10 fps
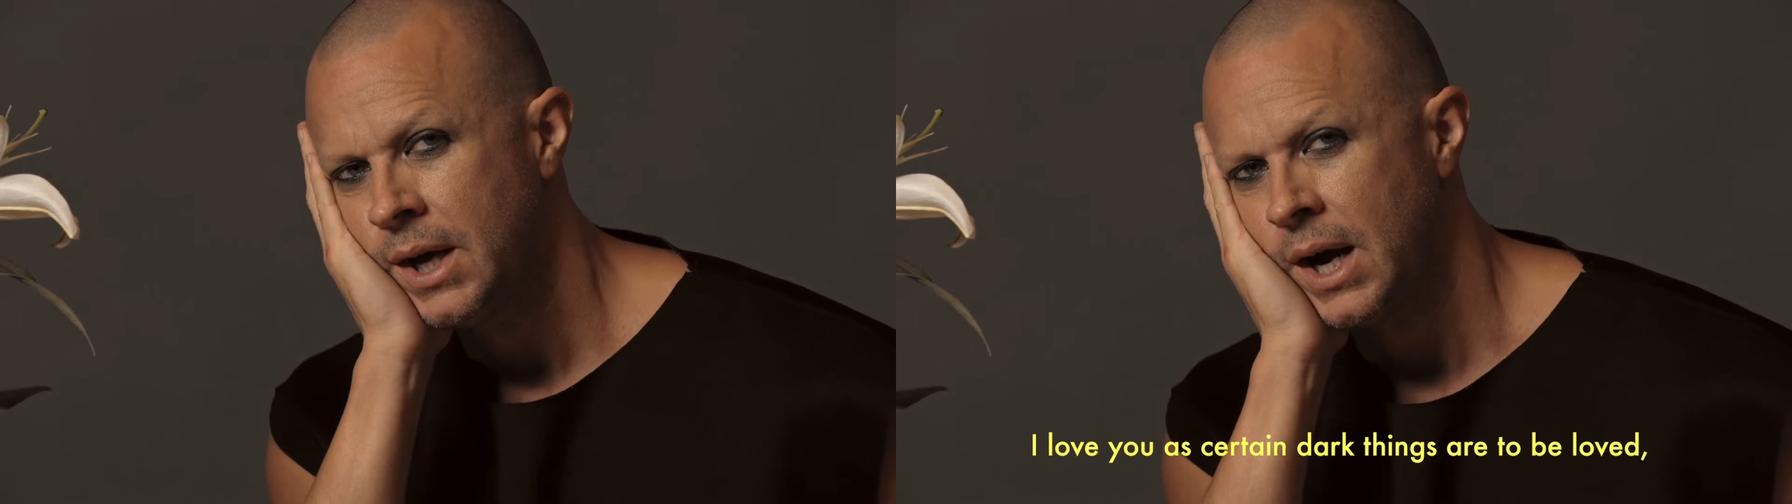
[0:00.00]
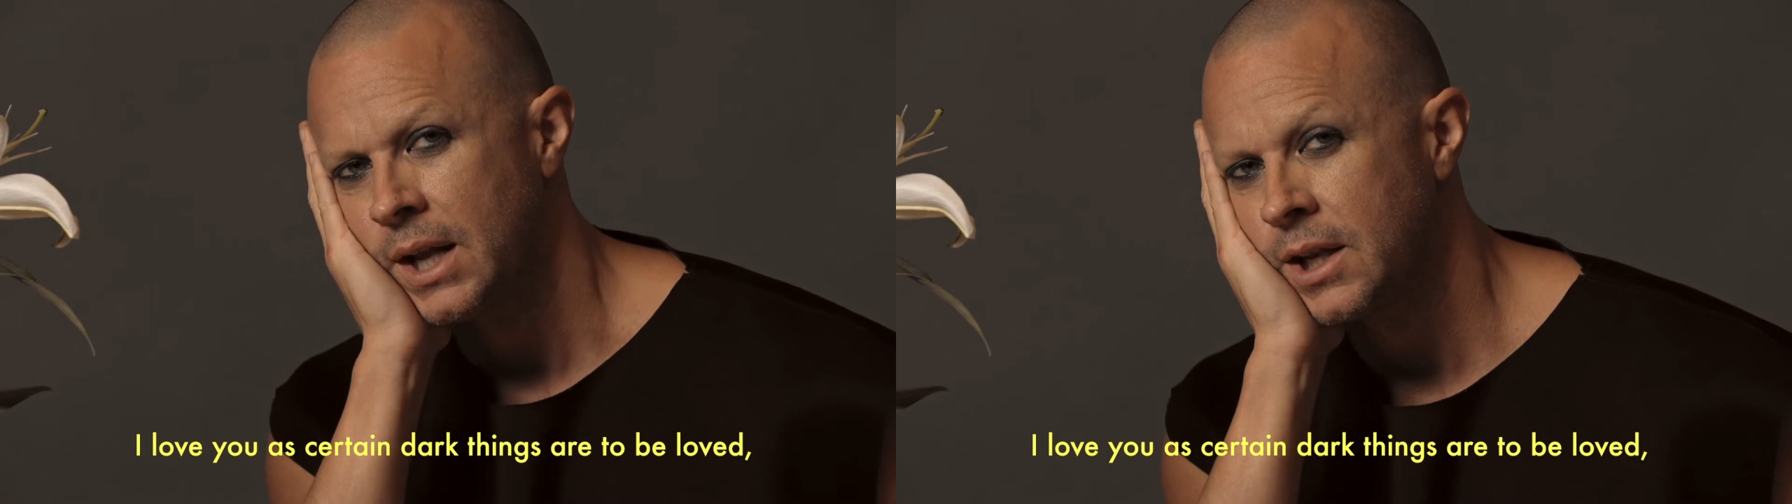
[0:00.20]

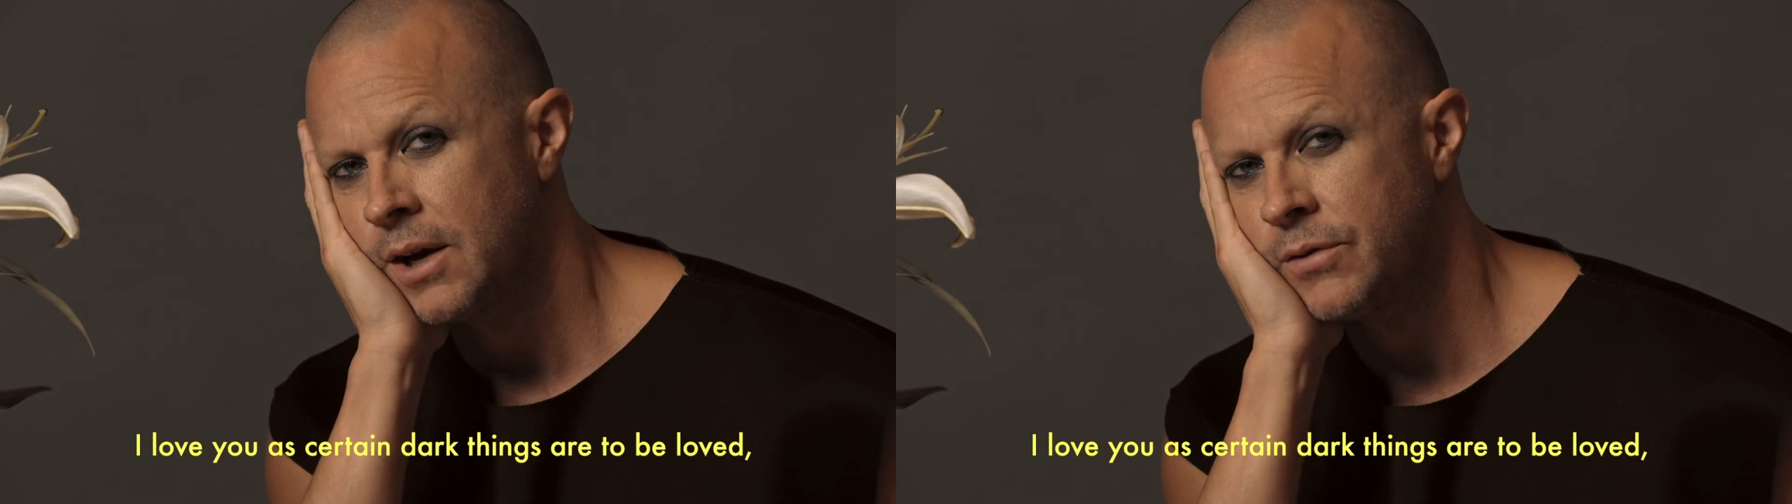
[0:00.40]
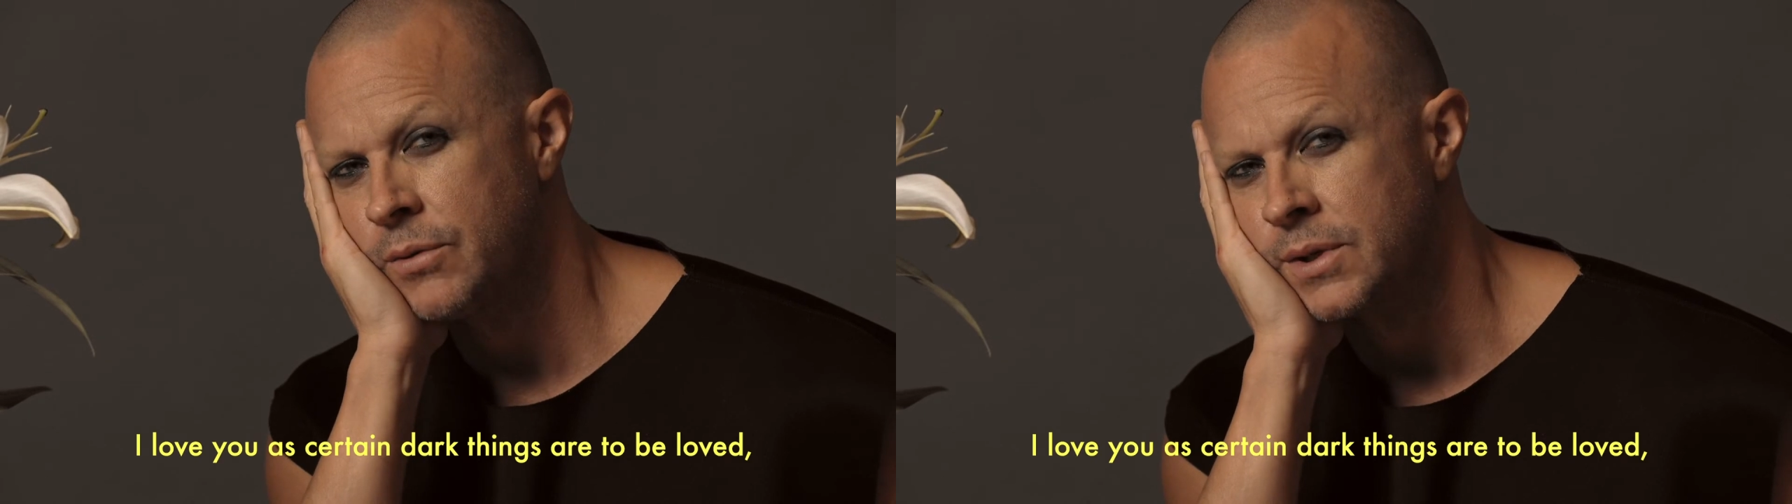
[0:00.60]
I
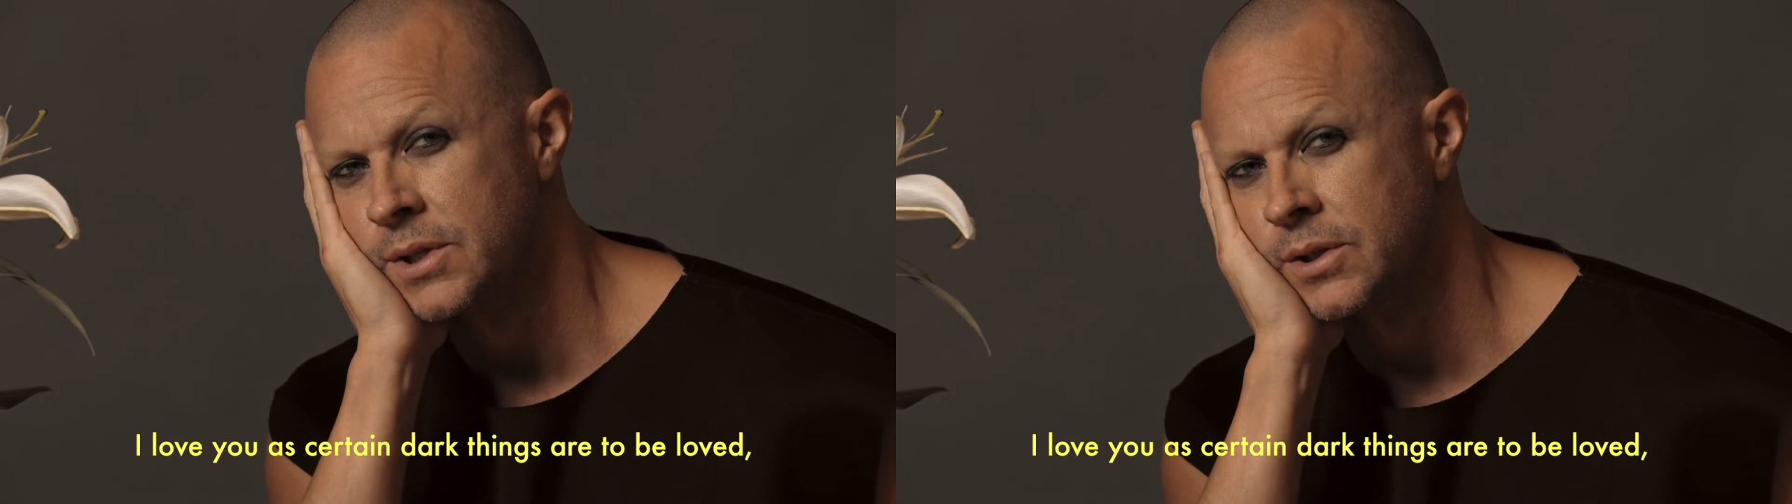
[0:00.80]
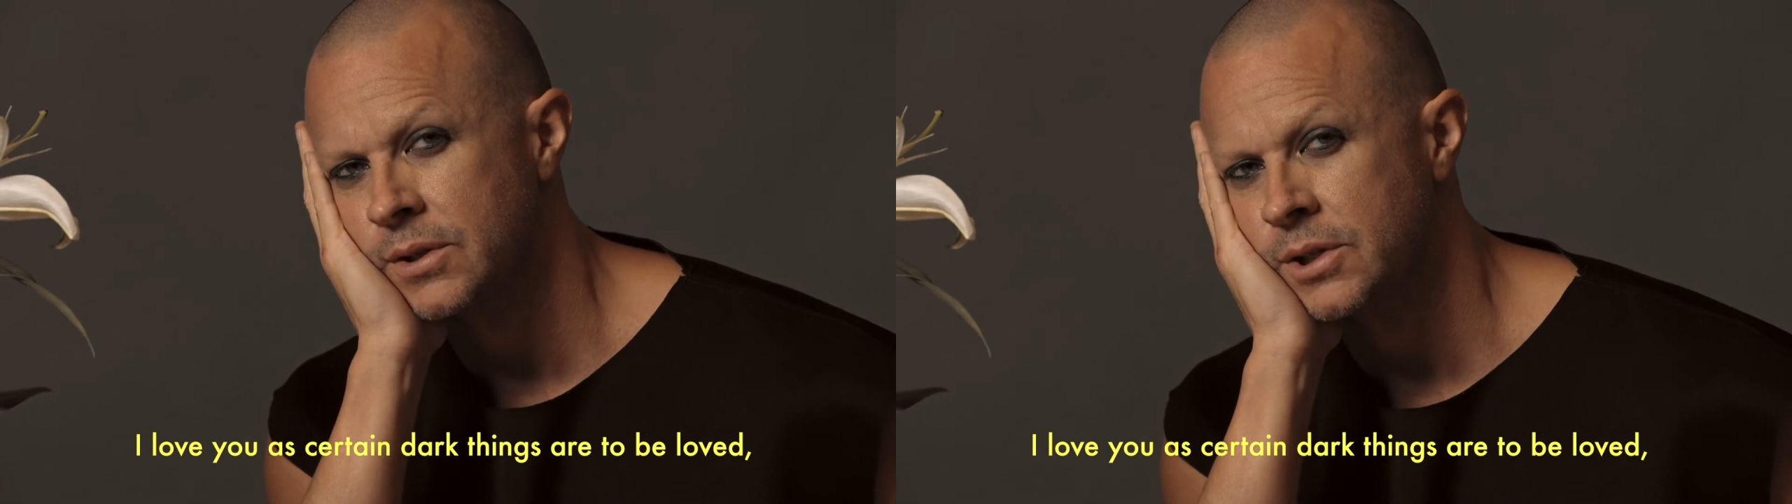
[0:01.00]
love you as
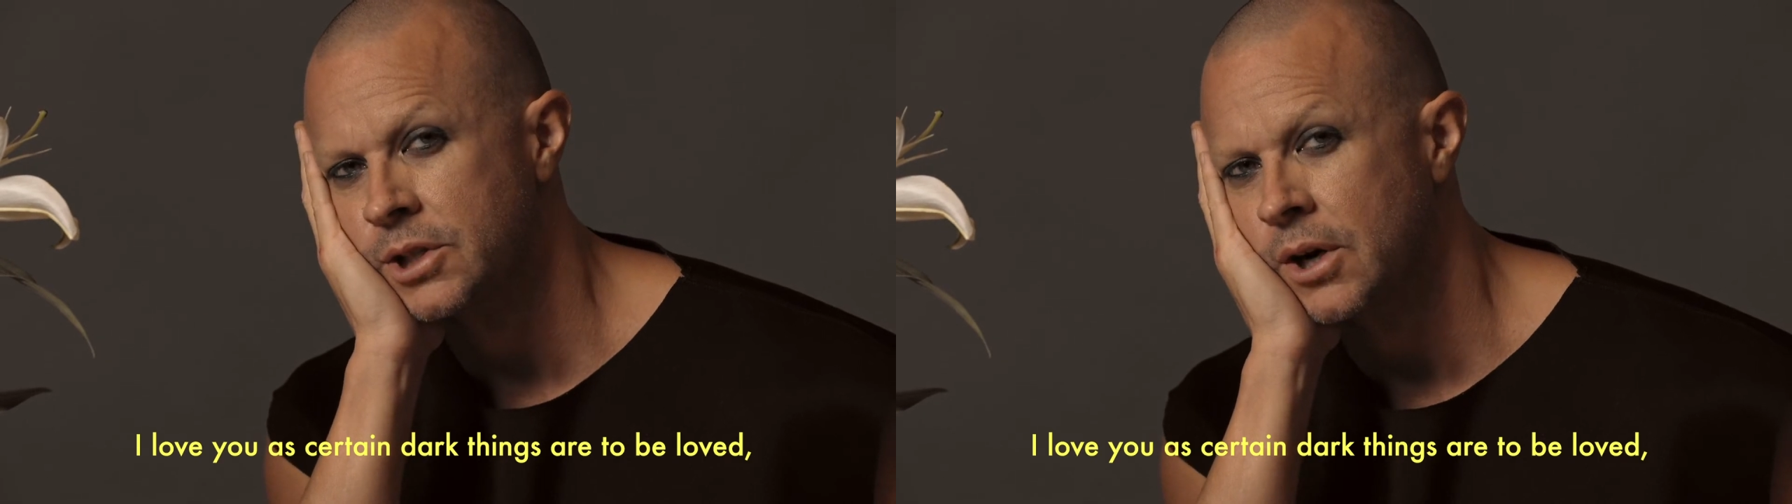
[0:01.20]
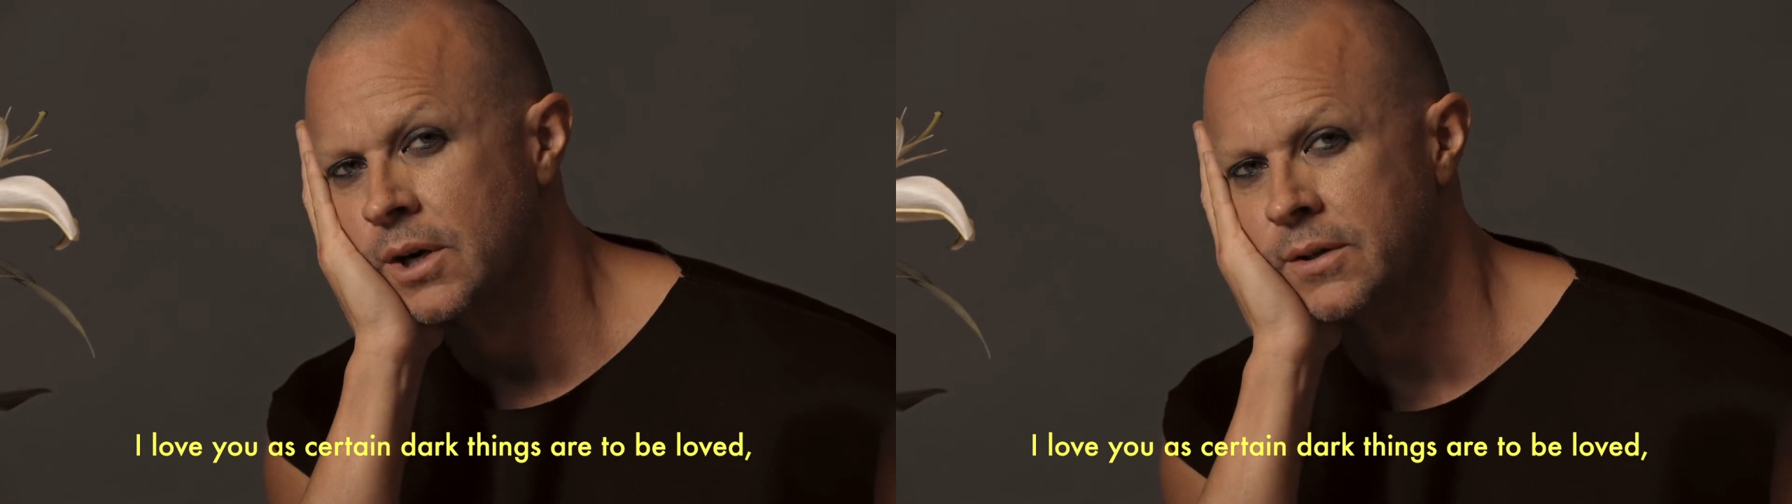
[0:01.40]
certain
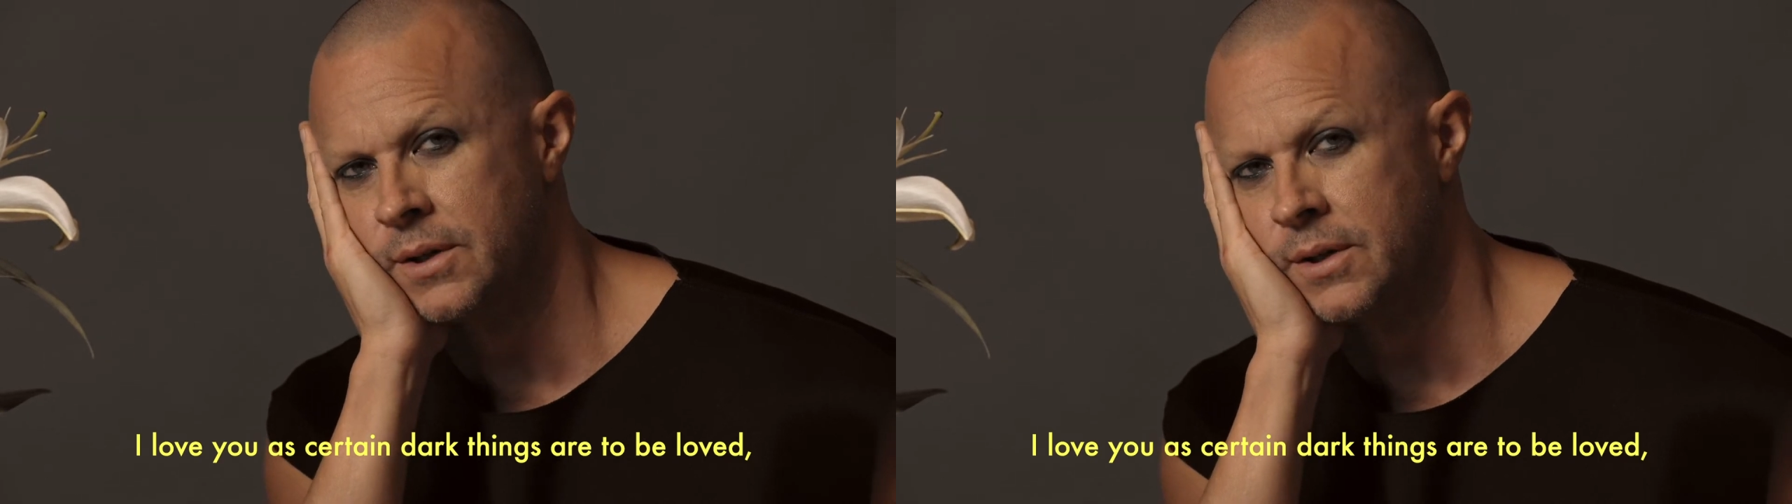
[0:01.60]
dark